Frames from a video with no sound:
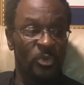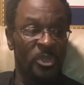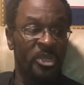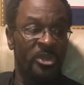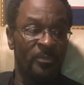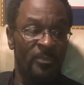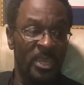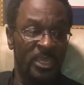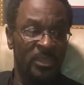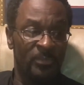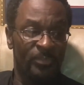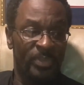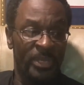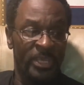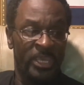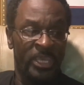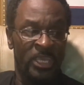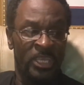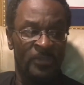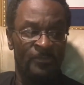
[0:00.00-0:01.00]
We're going to make it
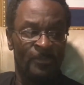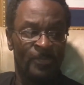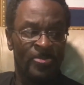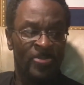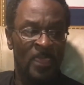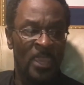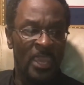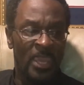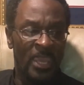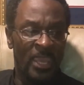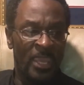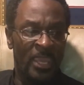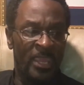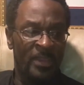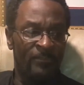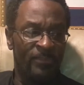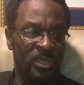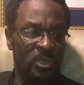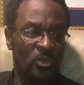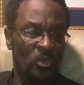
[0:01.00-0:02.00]
plain.
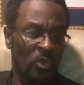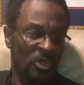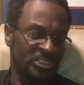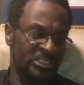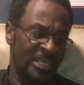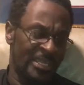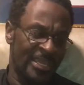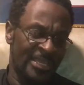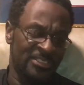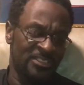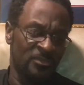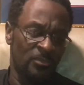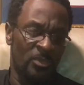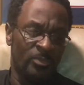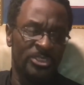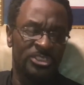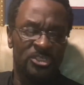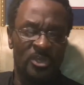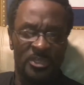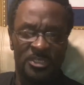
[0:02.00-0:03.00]
And because, like I said, when
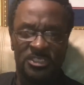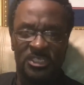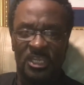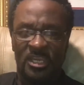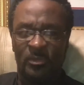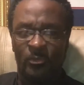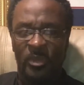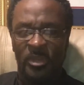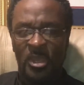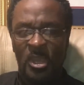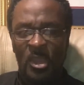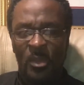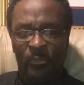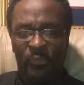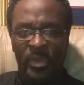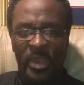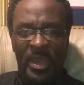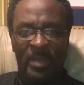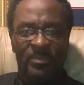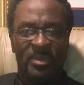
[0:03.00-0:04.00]
we start dealing with
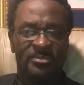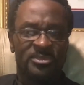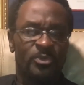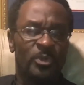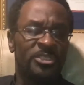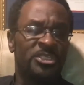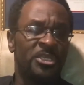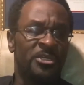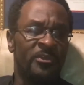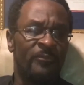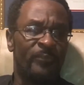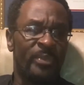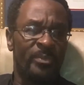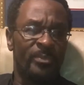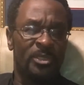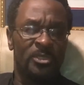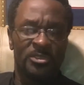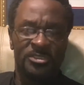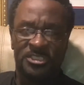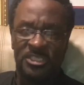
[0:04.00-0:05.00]
problems within the
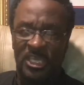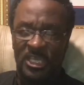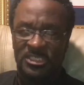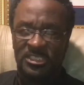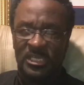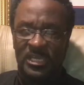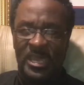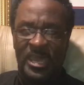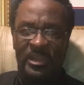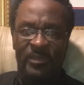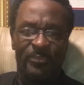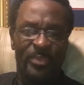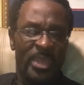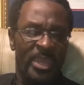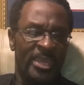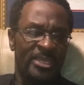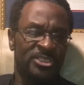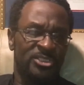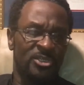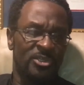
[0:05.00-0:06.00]
biblical text, a lot of
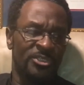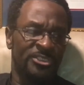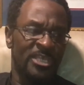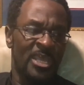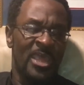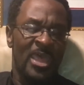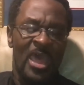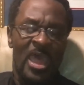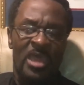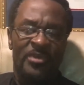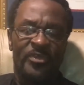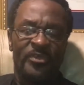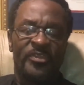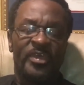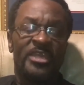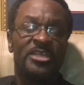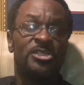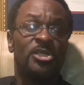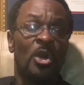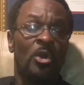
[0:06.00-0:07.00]
pastors, either
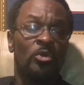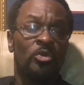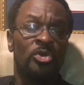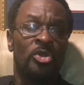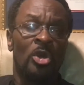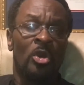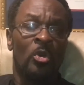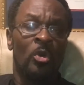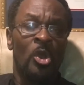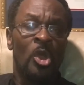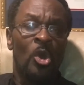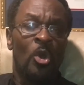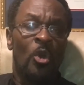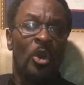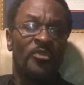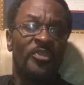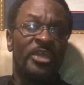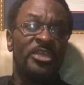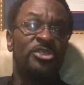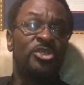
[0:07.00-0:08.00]
they don't know
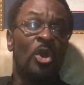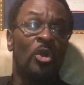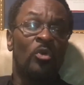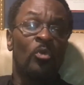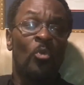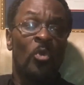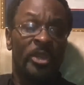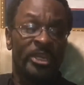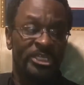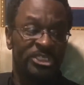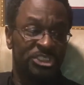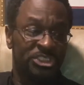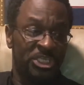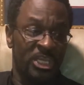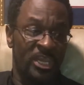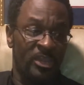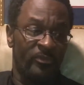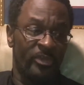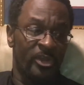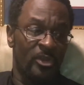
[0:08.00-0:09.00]
or they don't want to
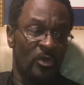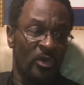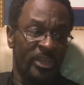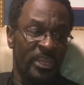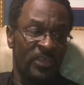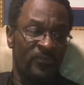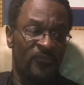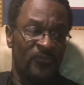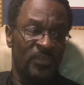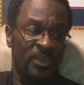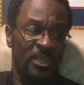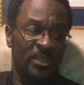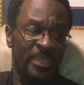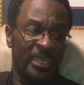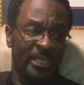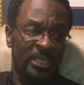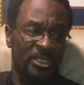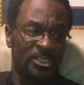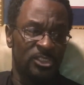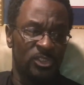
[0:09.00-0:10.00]
share it, or they fear that
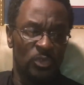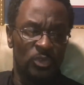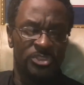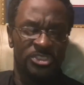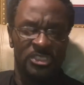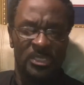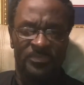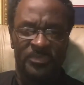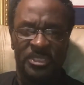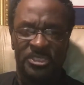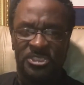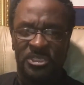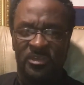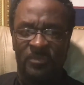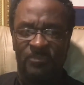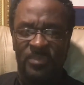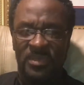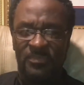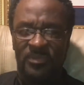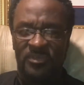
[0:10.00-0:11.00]
it'll do something to
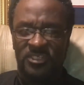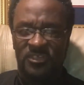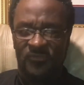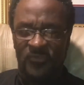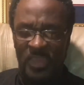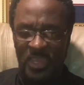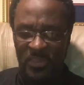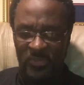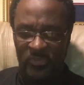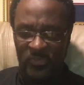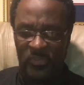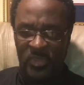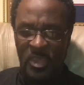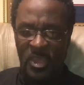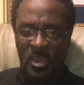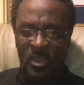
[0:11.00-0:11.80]
the people's faith.